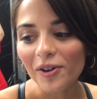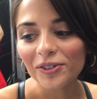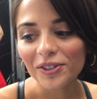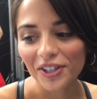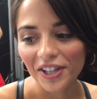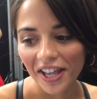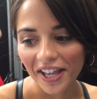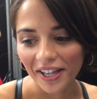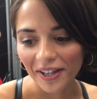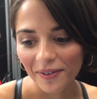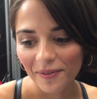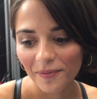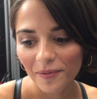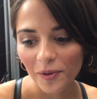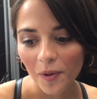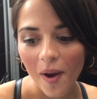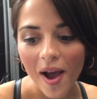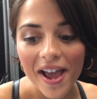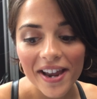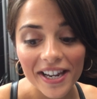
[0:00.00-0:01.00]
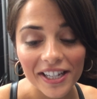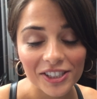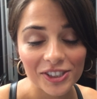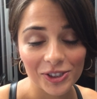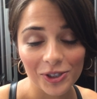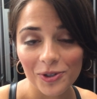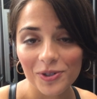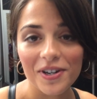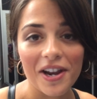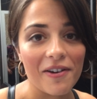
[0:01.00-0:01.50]
thing, quite an
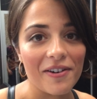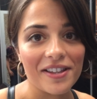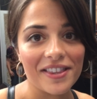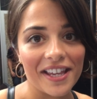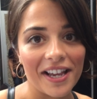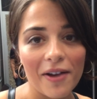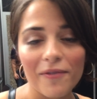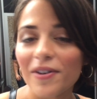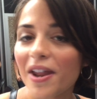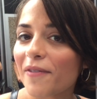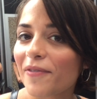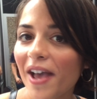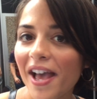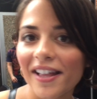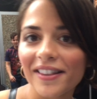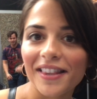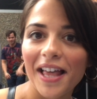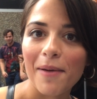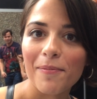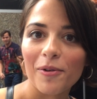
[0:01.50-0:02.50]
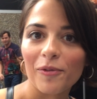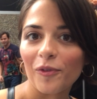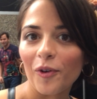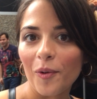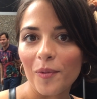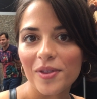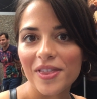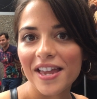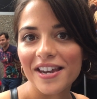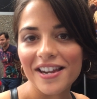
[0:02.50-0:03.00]
extraordinary thing. I've never had that
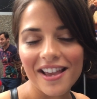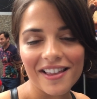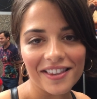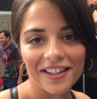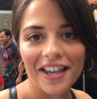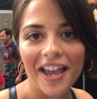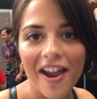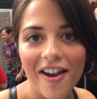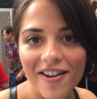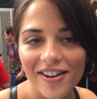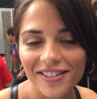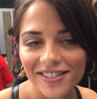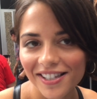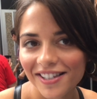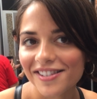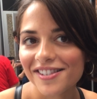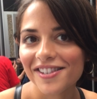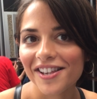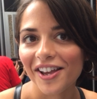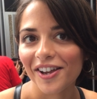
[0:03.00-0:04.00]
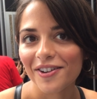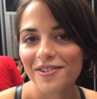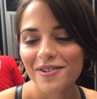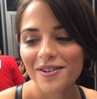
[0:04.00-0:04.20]
before with any other character. So